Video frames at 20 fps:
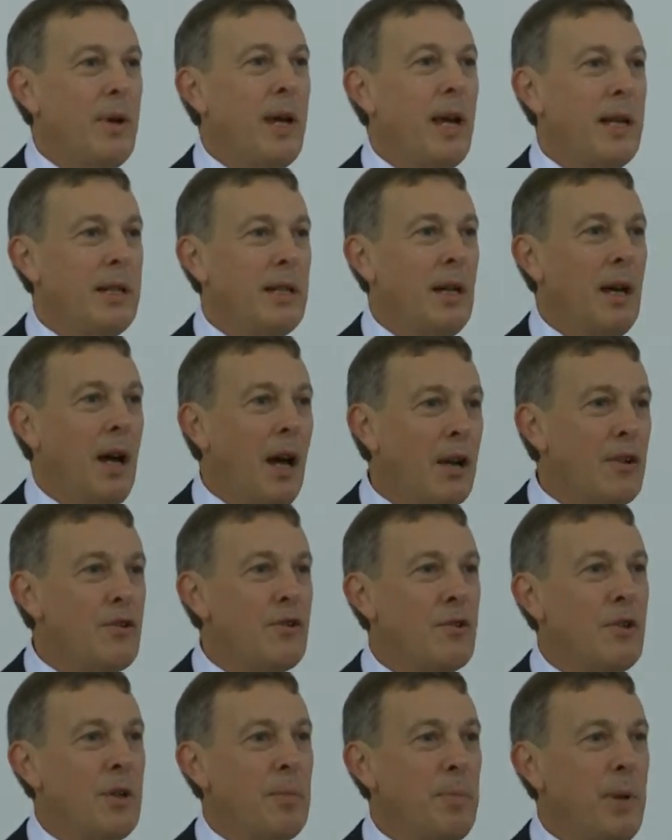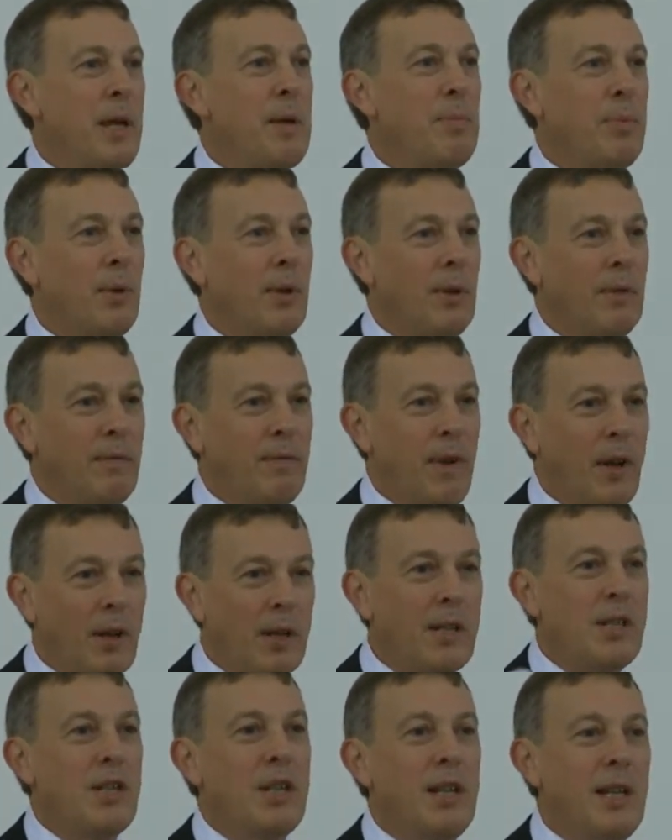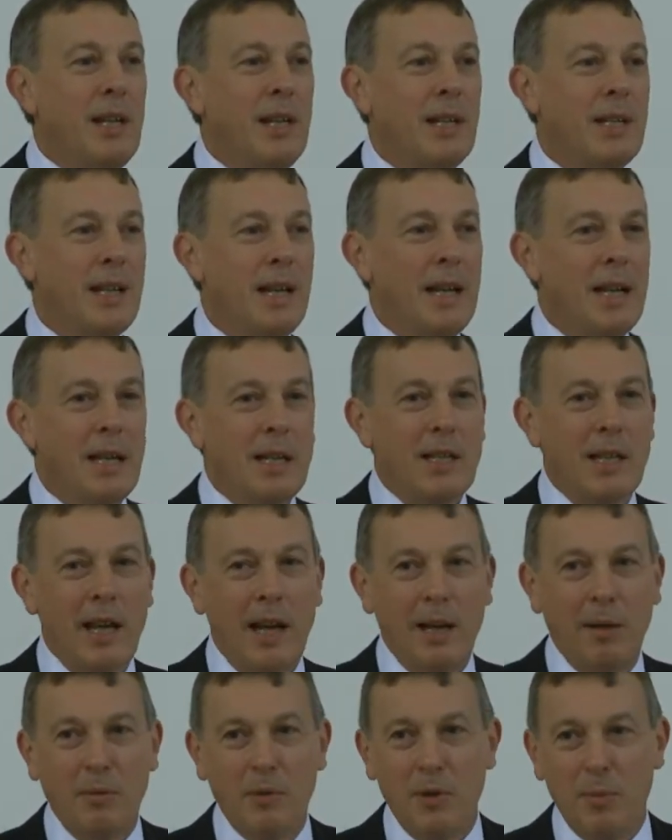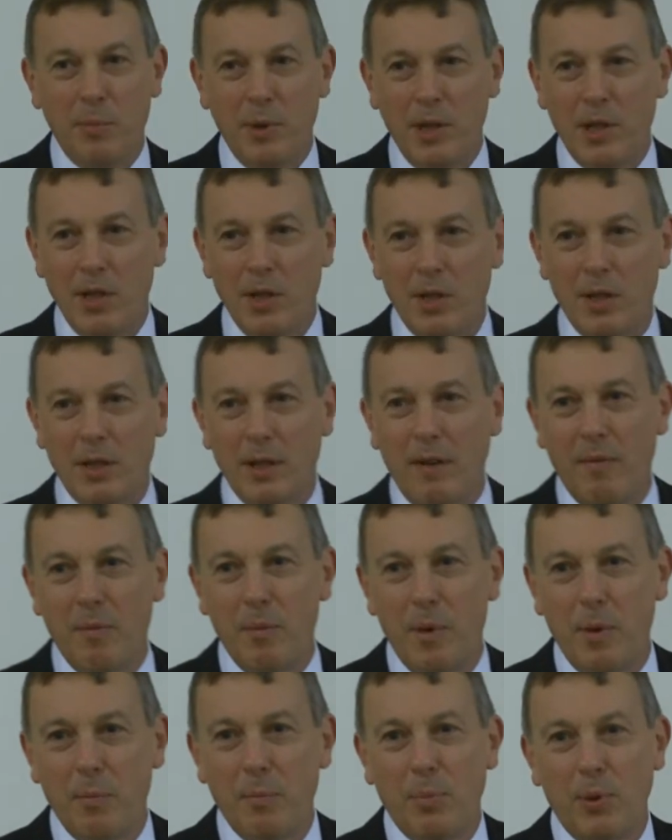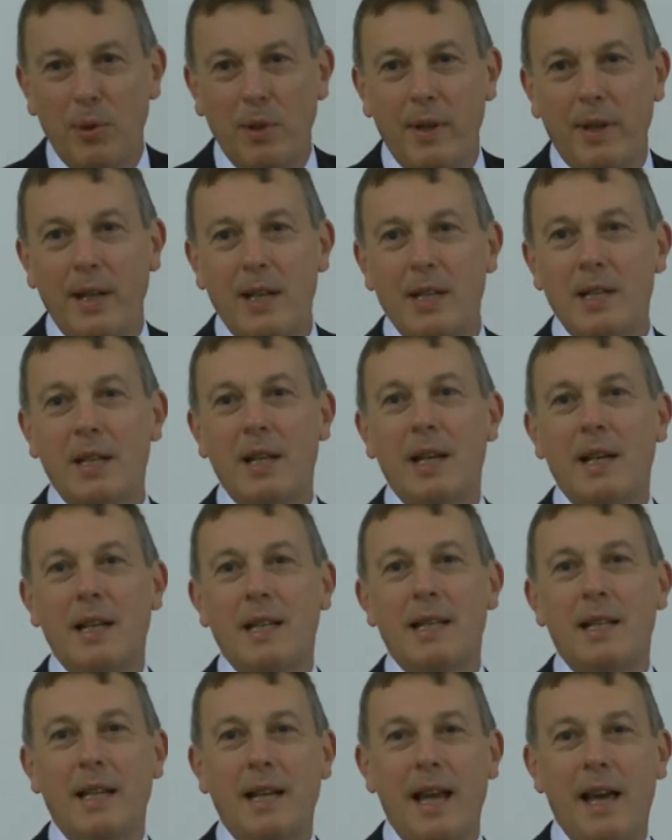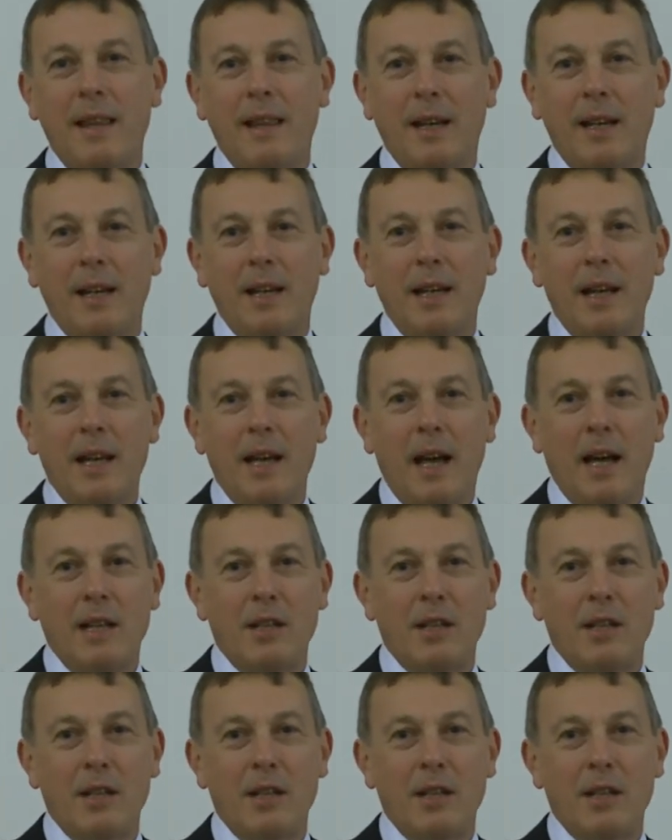We had 100 people volunteered to help the British government put this together,